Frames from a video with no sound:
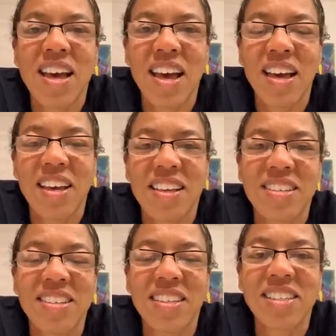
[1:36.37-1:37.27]
a
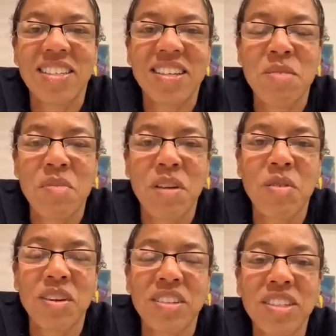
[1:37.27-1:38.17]
session in my
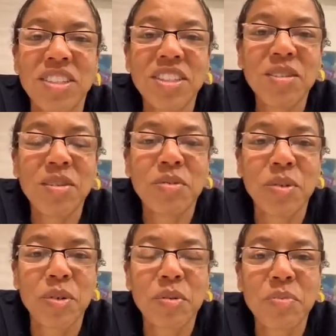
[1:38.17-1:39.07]
Wellness U
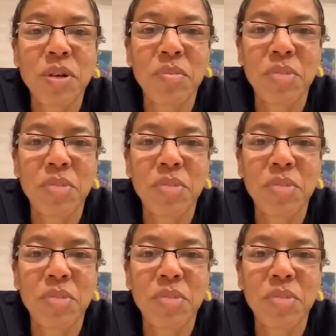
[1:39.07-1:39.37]
group